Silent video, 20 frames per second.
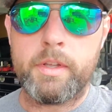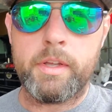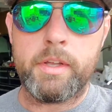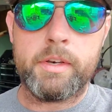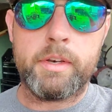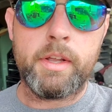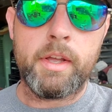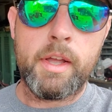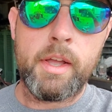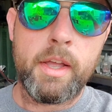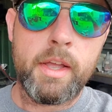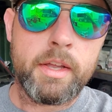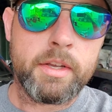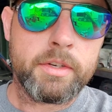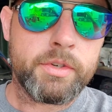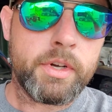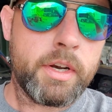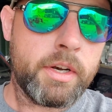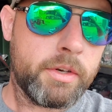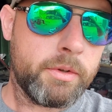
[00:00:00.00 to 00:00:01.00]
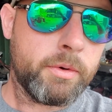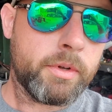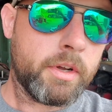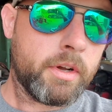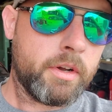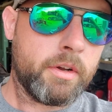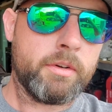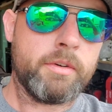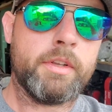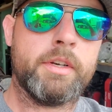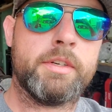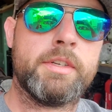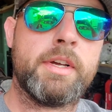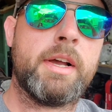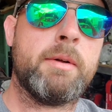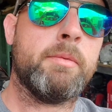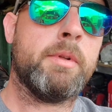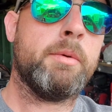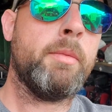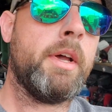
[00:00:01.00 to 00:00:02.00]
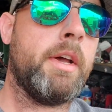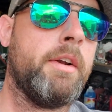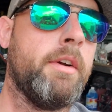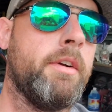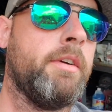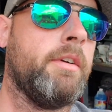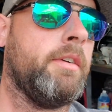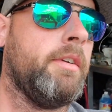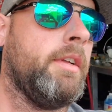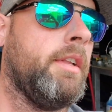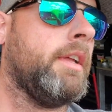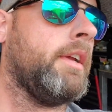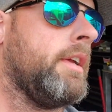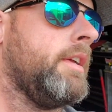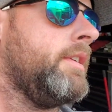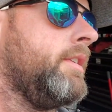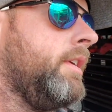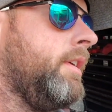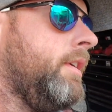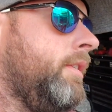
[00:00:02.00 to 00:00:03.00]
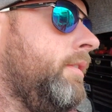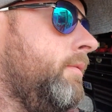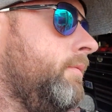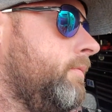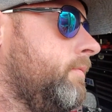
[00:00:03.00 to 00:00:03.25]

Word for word: and try to do it all in a timely manner. Like I said,